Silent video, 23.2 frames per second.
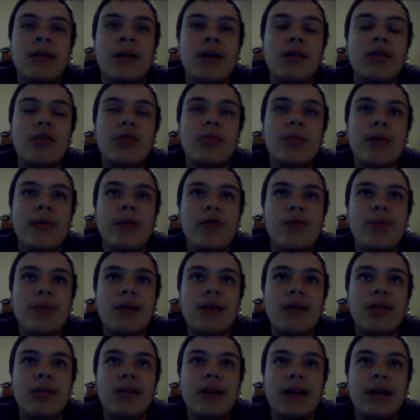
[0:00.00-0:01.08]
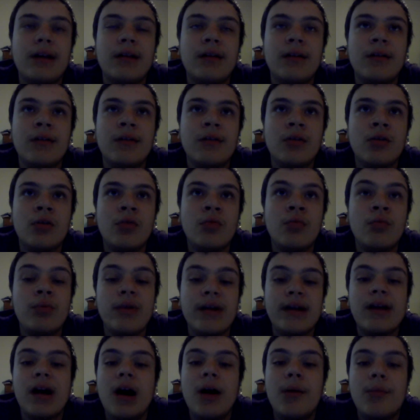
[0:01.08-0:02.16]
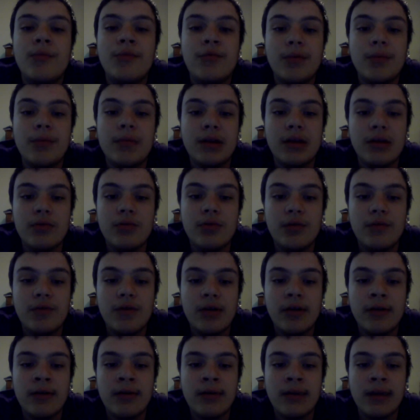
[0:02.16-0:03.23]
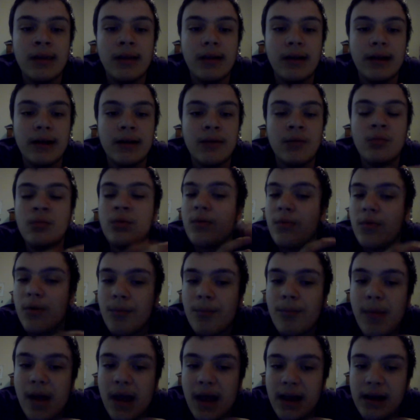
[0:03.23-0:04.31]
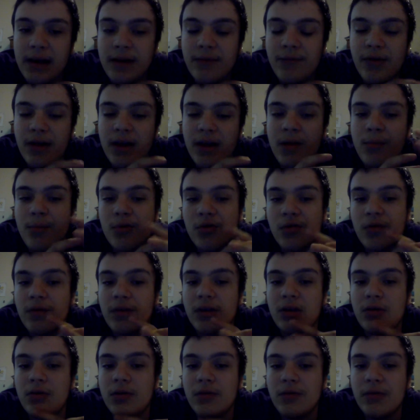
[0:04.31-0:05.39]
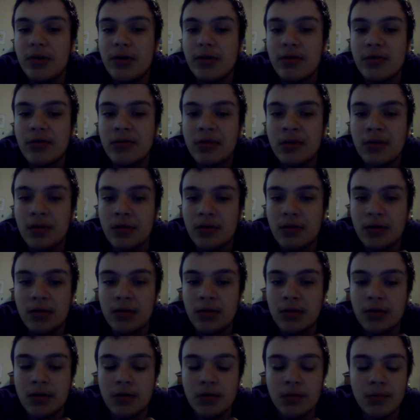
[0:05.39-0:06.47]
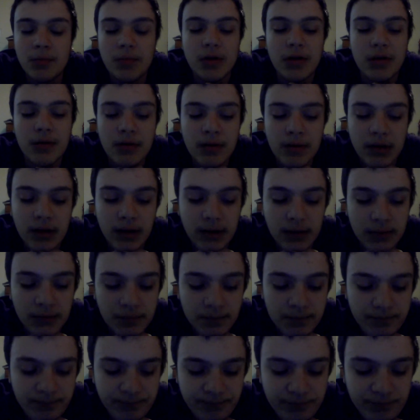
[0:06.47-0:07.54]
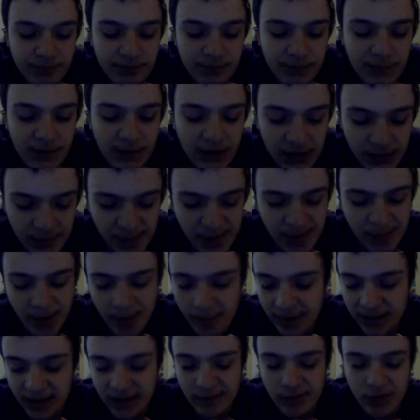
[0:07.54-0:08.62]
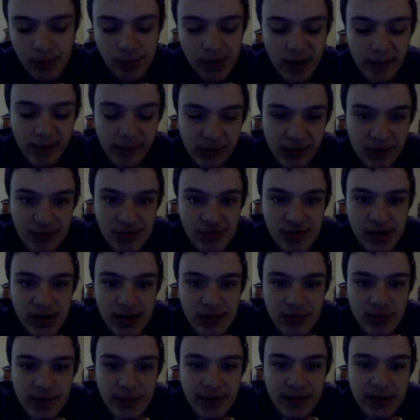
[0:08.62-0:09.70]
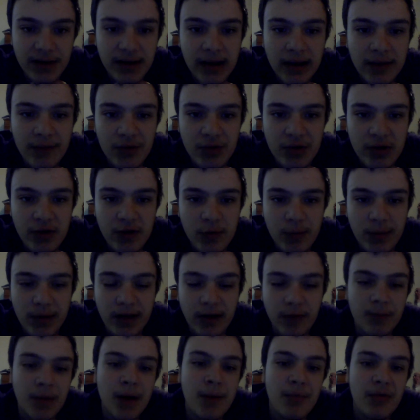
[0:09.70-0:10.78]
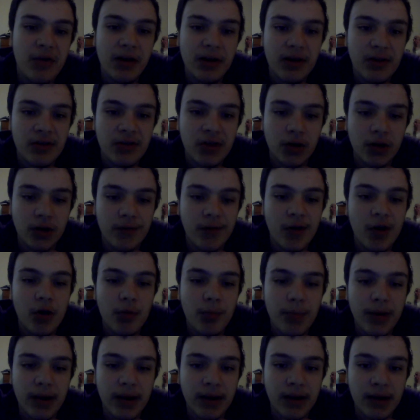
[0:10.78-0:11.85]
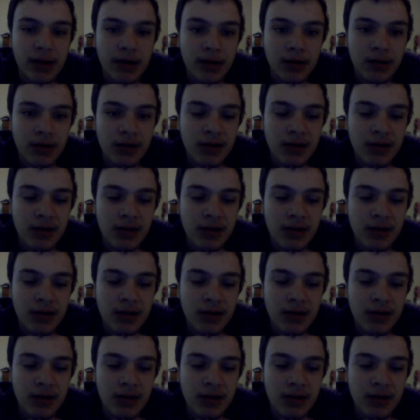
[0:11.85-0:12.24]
you know, maybe it's because like we come from the universe and like we were made in the image of the universe. But yeah, I mean, my beliefs are probably going to change within the next few years because my brain is still developing and